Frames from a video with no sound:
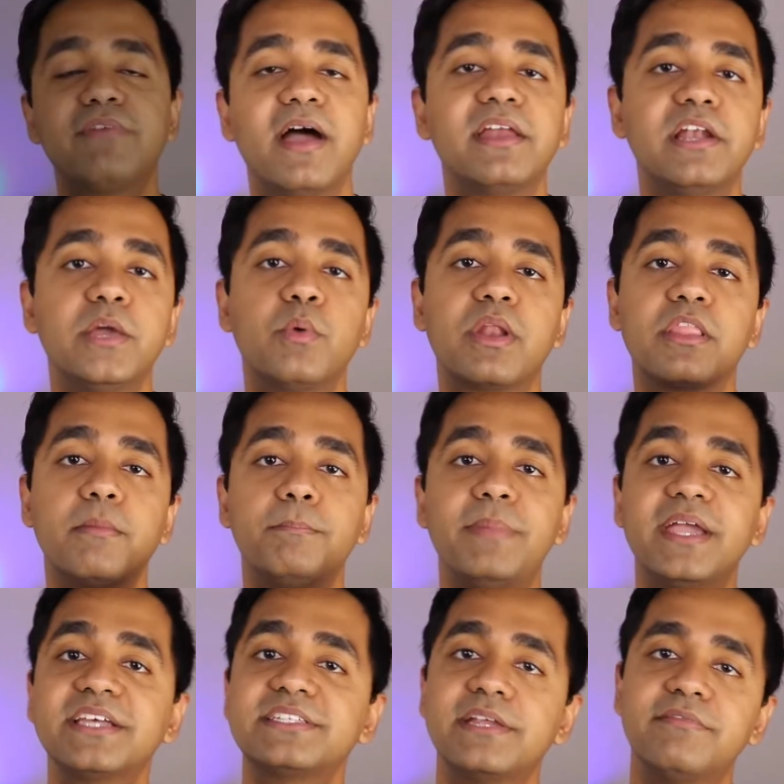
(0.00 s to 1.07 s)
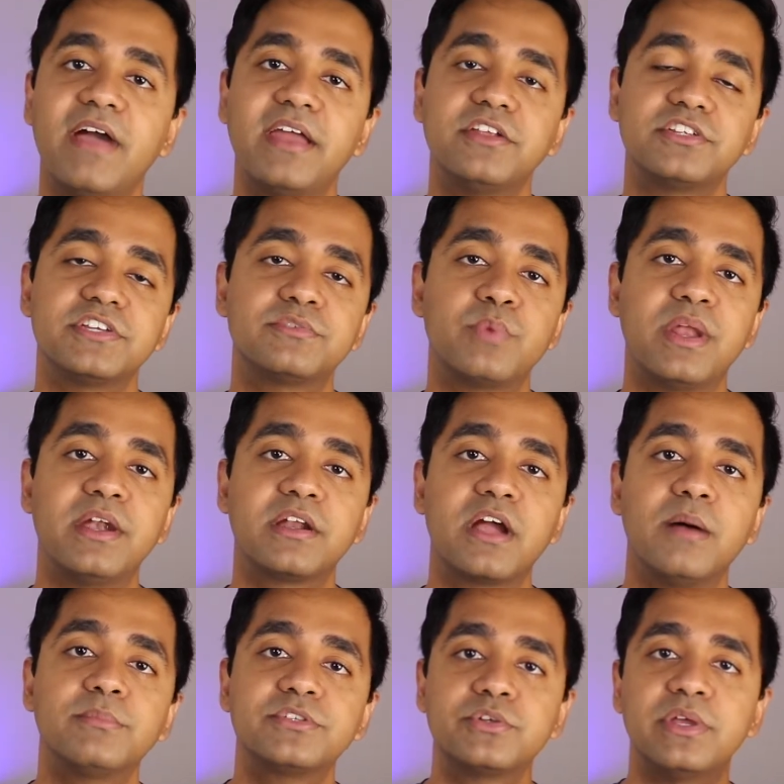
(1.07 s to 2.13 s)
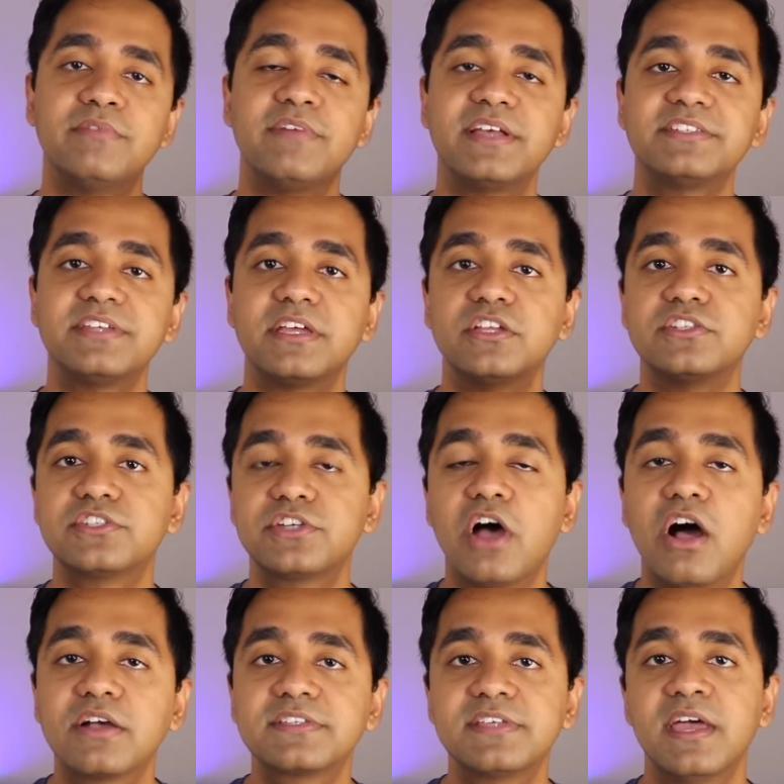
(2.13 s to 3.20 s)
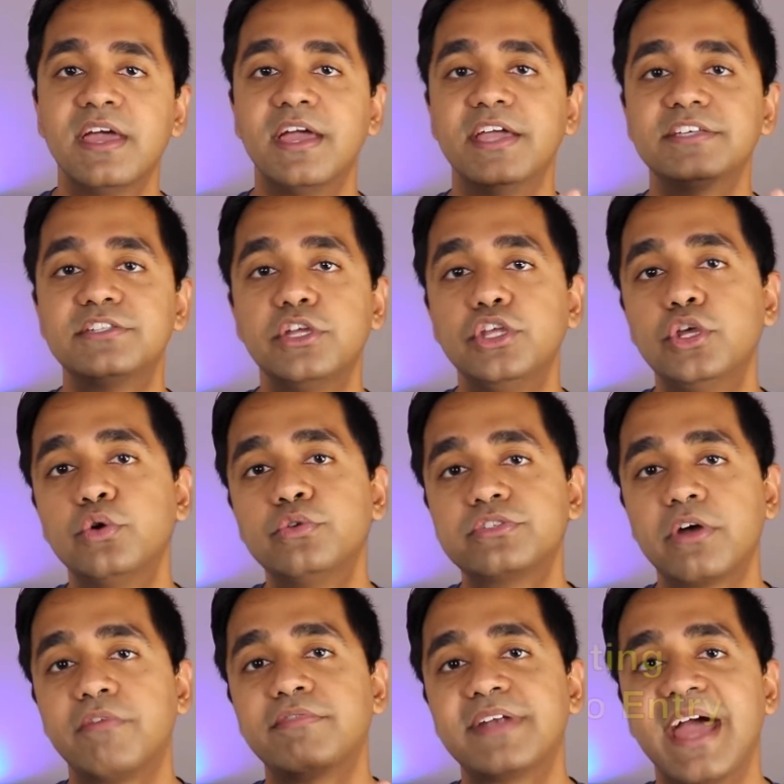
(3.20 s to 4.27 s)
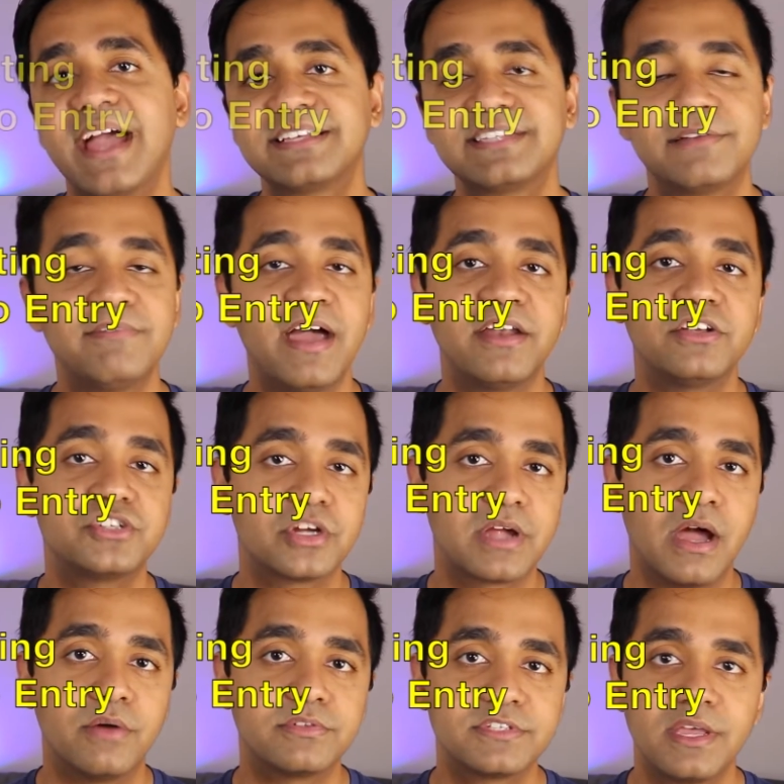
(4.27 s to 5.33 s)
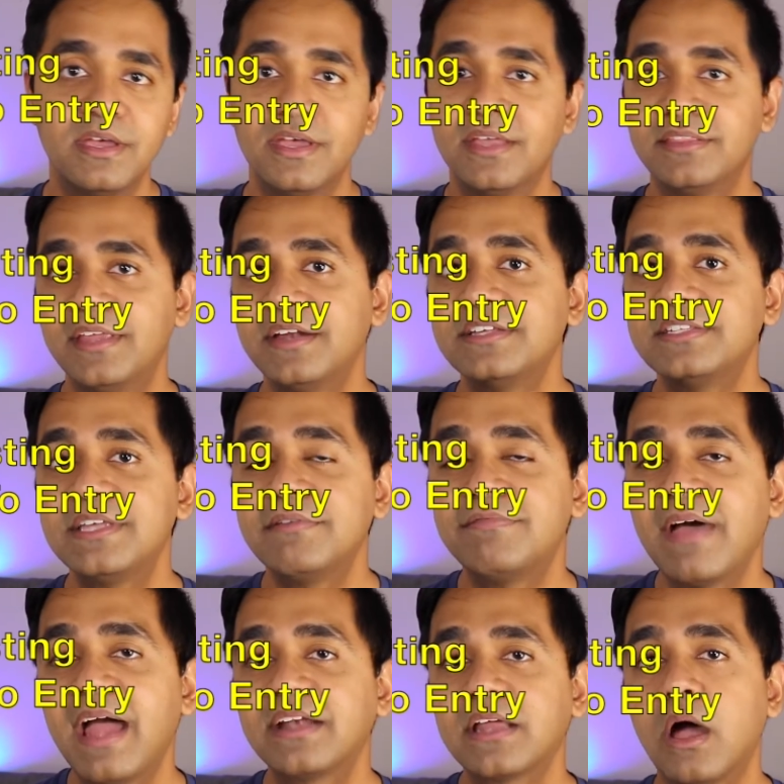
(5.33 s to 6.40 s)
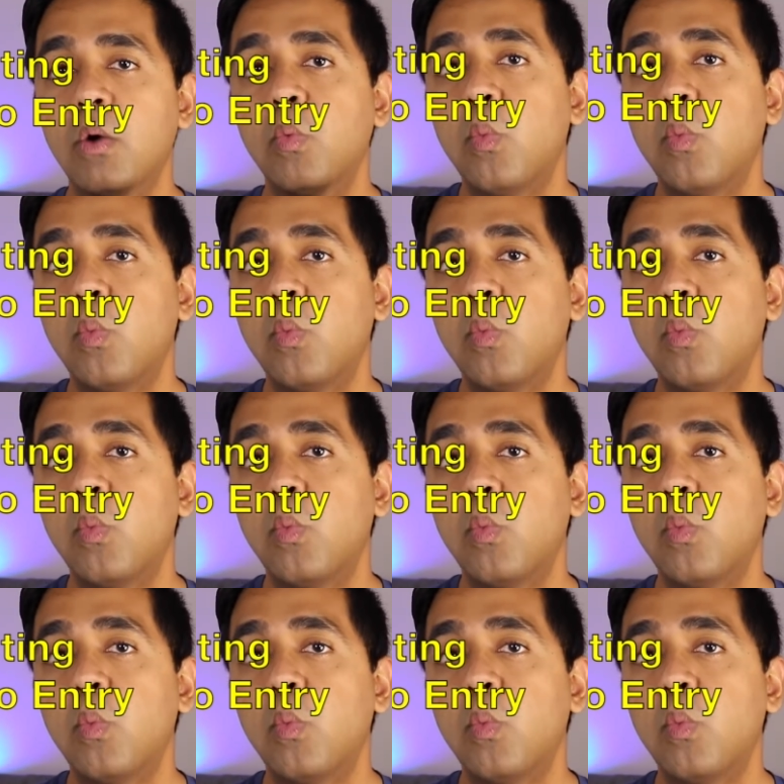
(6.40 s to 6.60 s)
finally, one of the biggest advantages when it comes to investing in stocks is the use of tax advantage accounts. There is in fact a